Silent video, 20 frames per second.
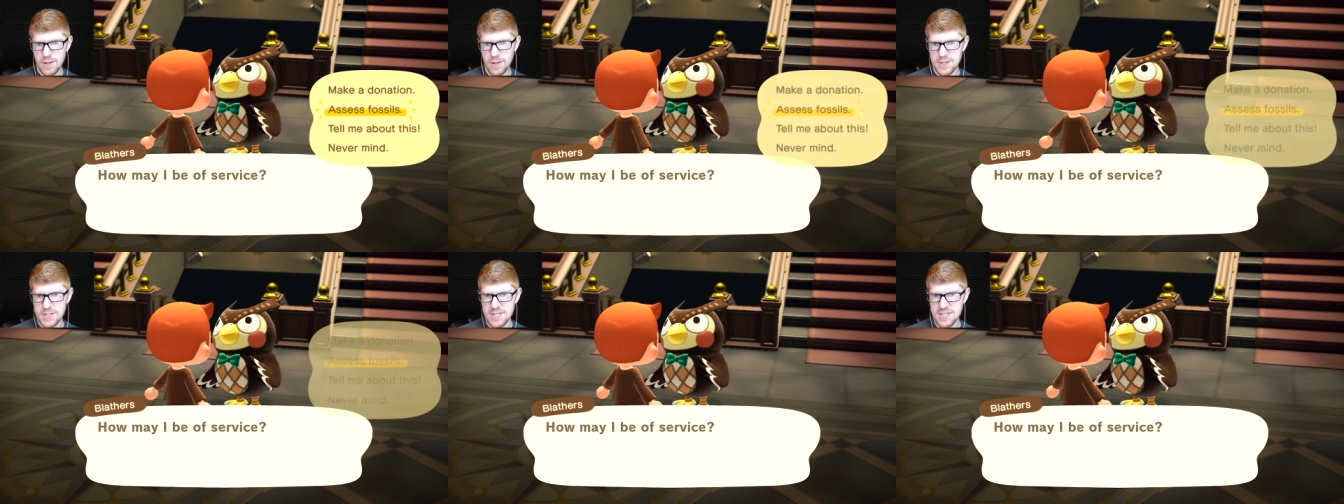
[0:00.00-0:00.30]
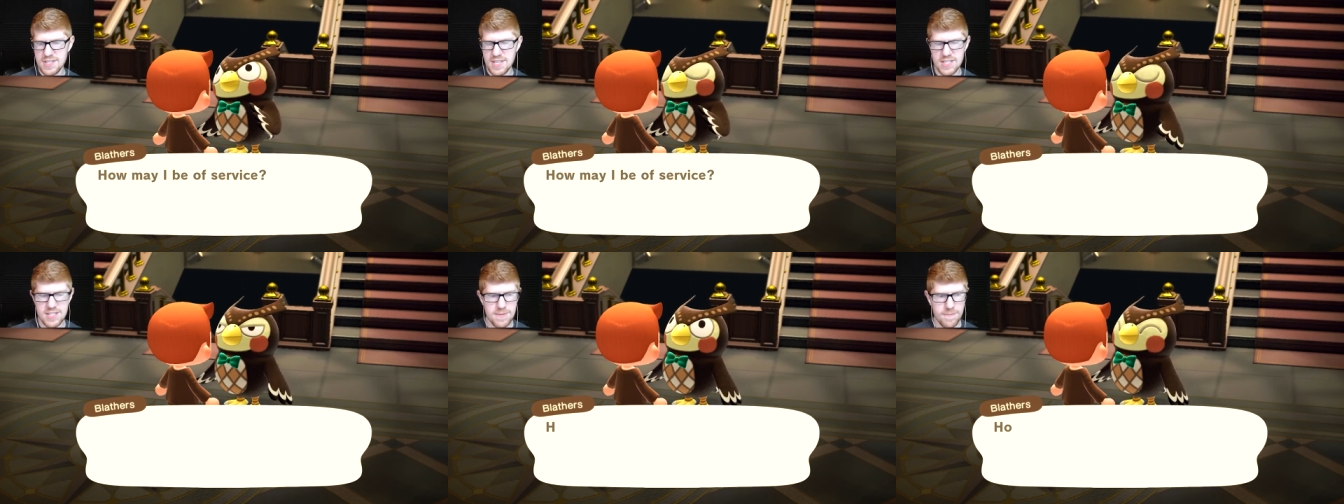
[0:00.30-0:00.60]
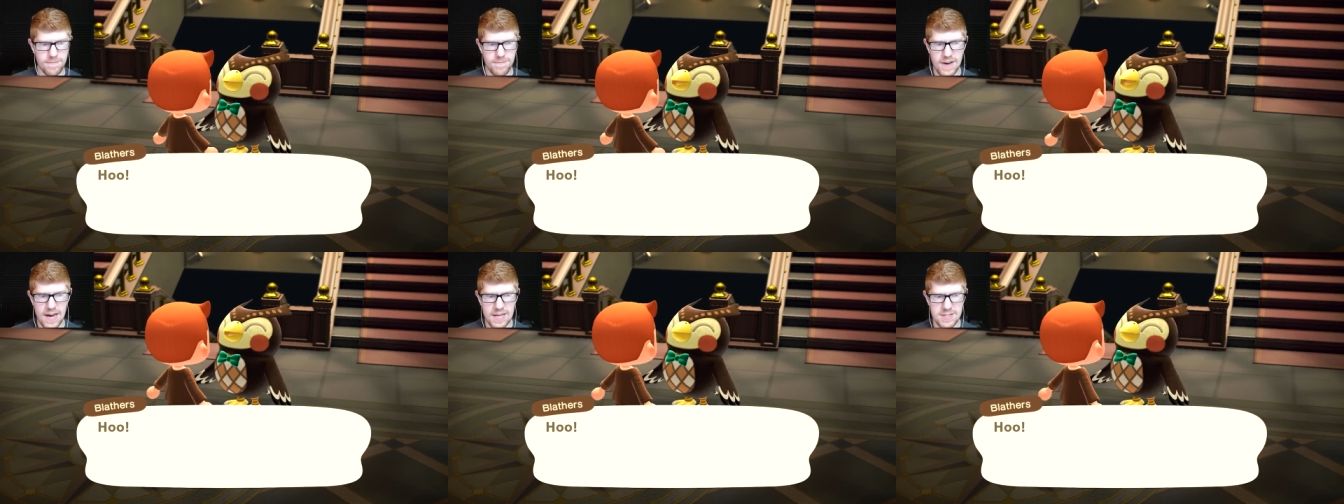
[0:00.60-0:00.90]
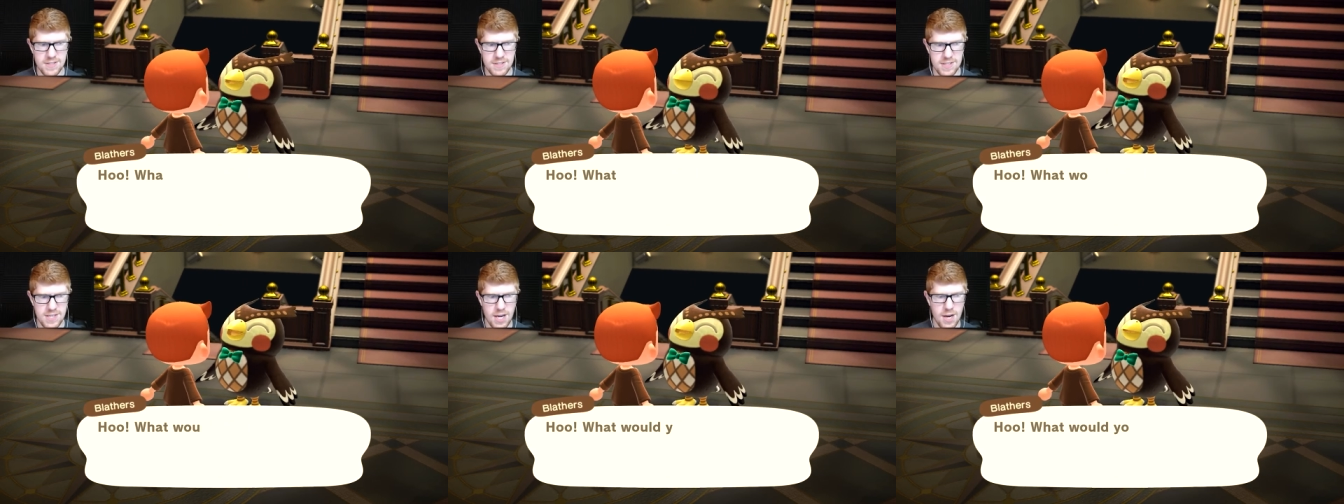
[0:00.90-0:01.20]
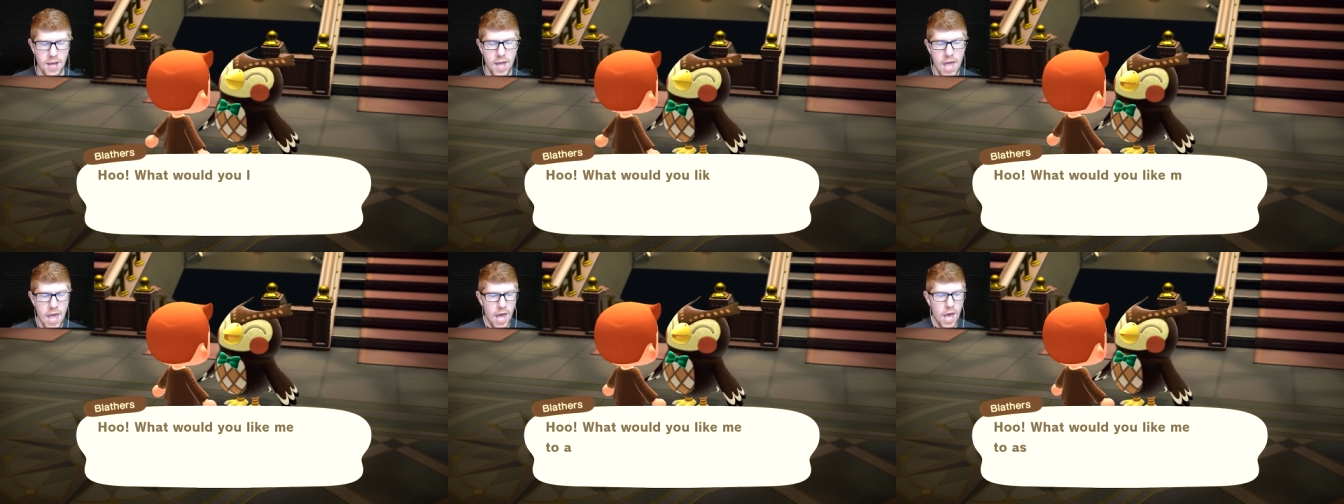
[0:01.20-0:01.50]
Let's assess some fossils
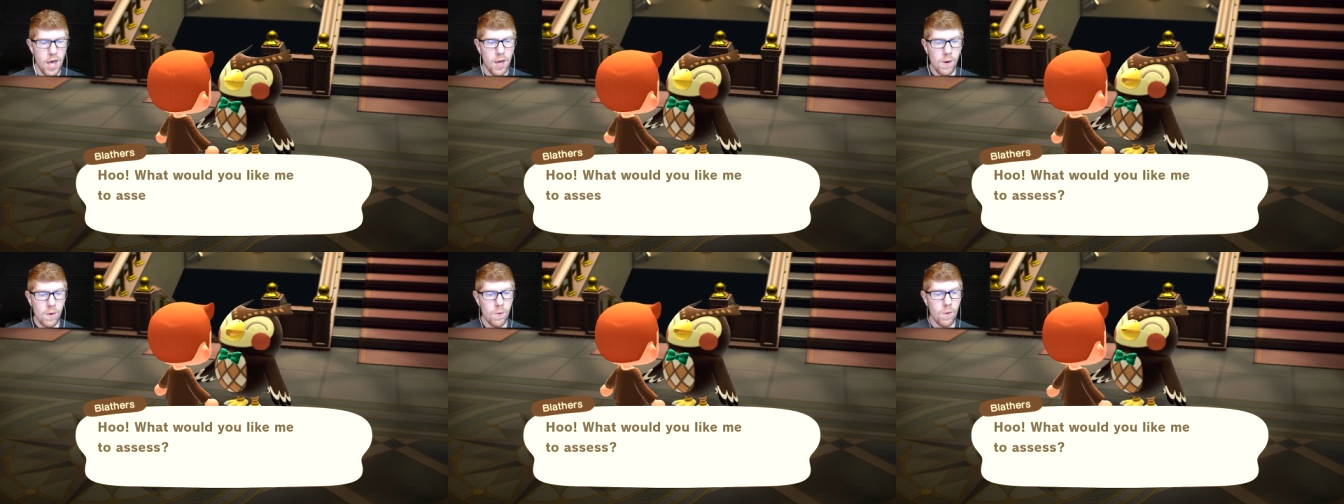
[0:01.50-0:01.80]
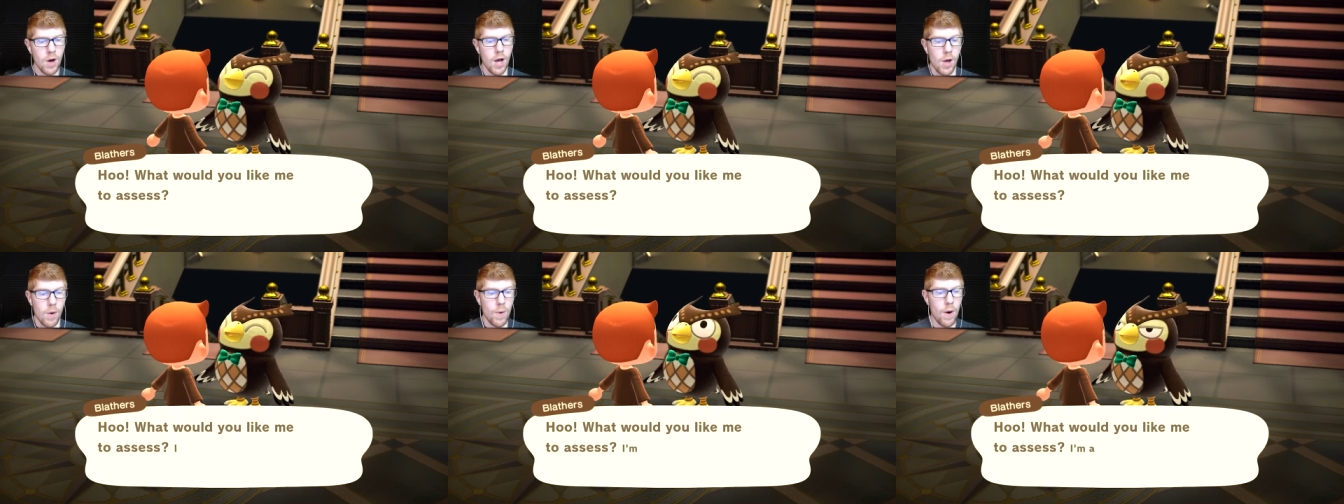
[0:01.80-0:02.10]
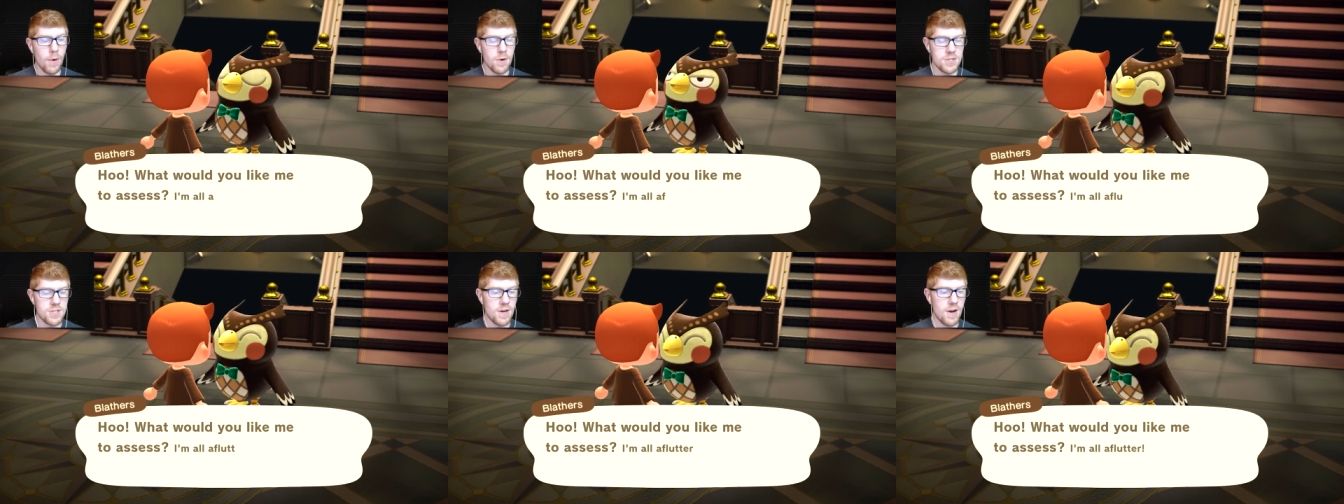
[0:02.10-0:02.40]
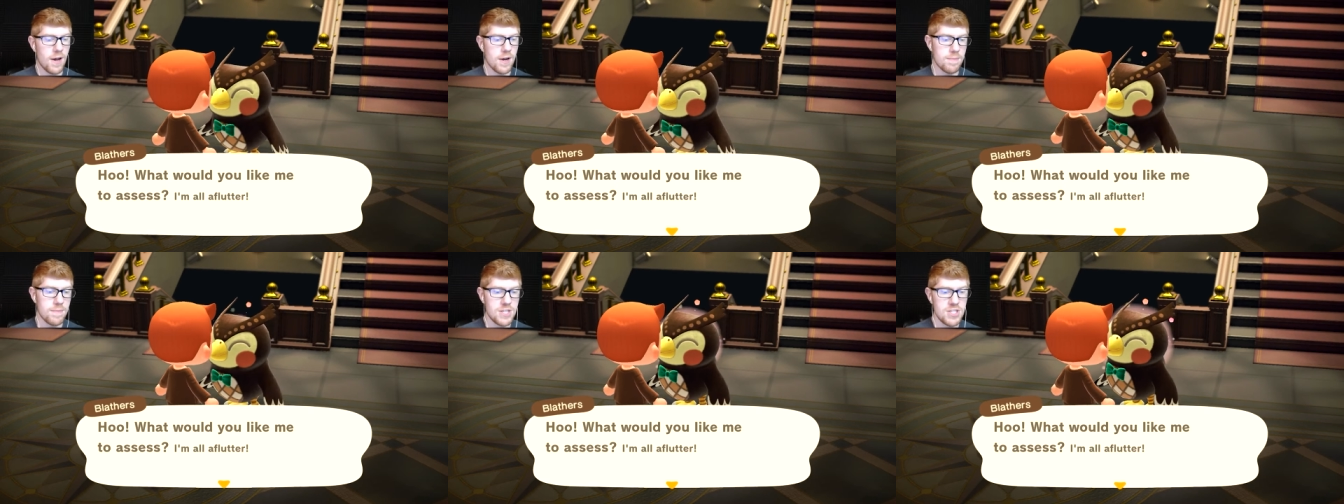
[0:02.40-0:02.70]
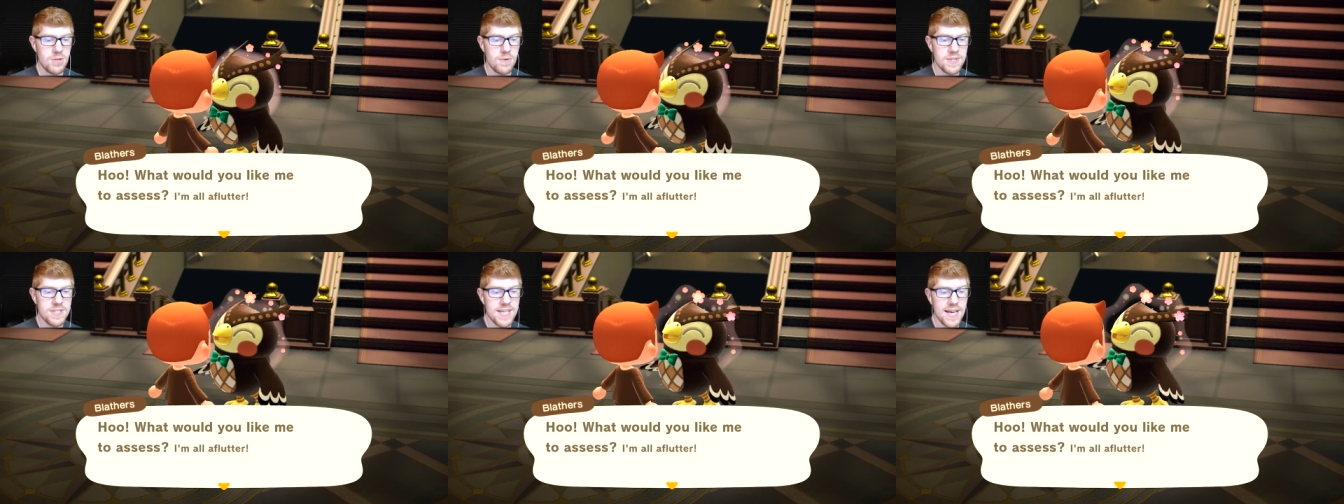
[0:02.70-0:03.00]
here. Who? What would you like me
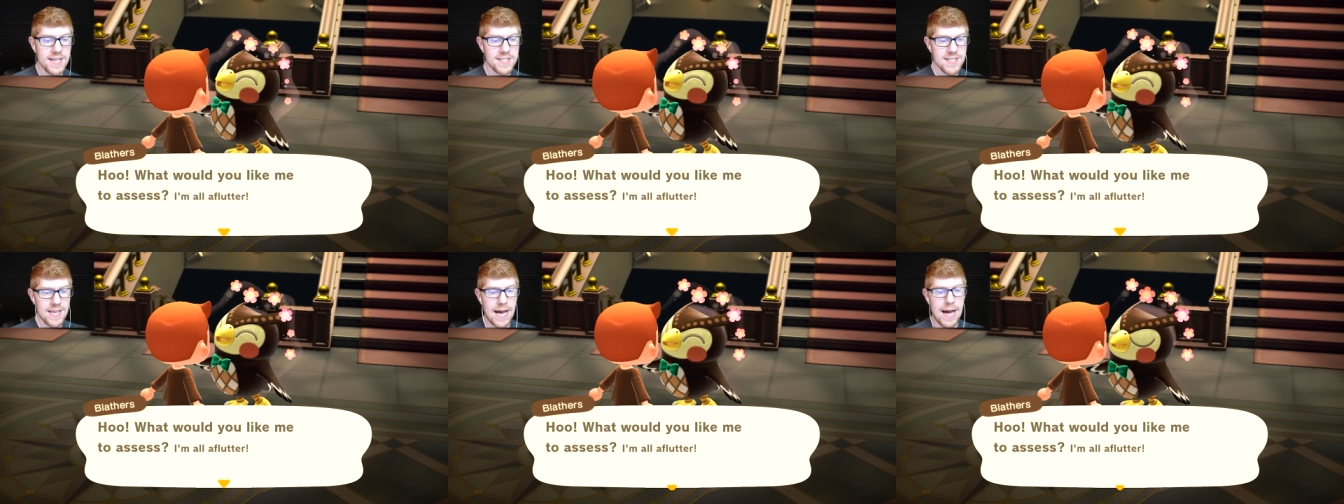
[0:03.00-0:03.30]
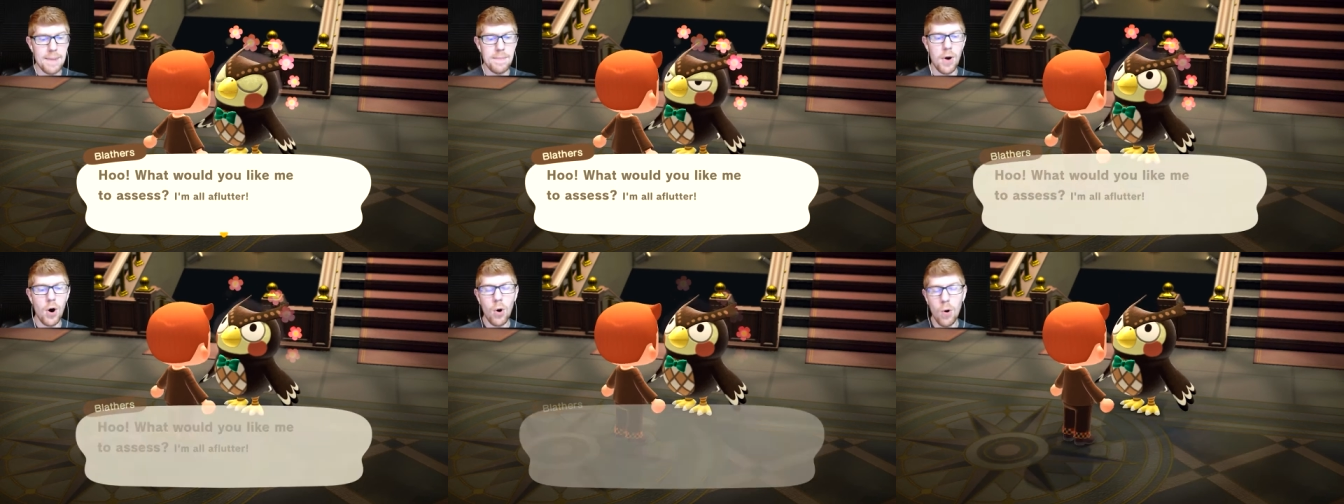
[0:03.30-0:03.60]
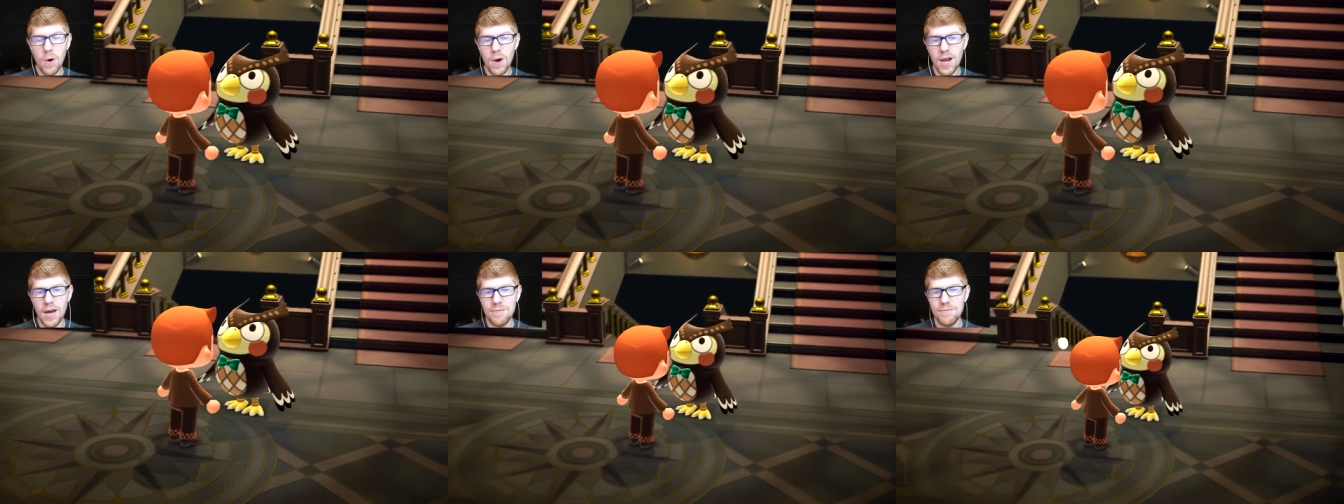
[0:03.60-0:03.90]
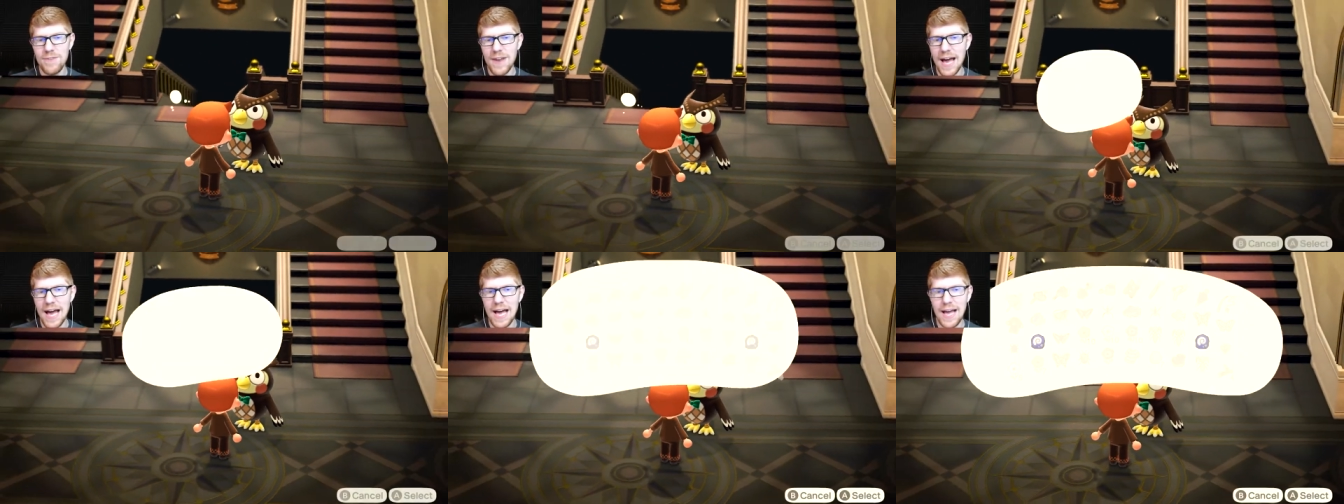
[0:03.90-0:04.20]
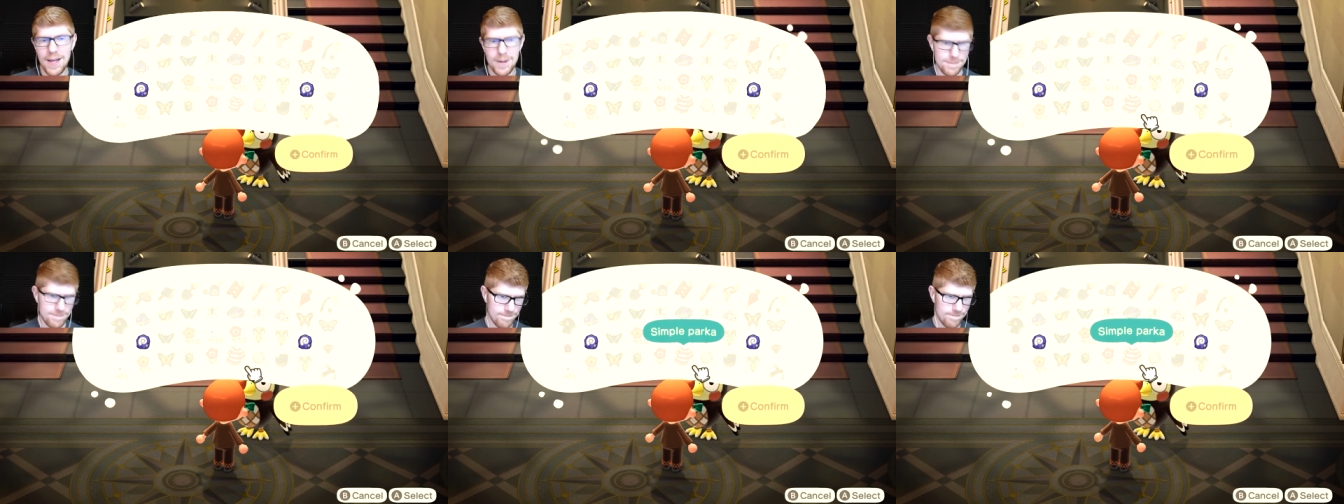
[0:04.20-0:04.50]
to assess? I'm all a
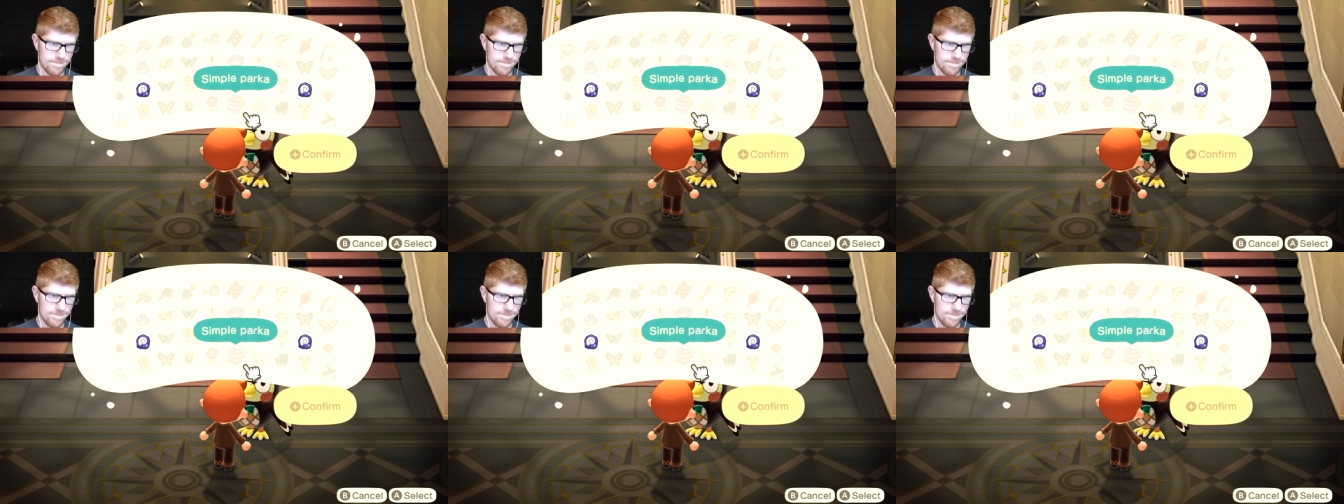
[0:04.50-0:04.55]
flutter.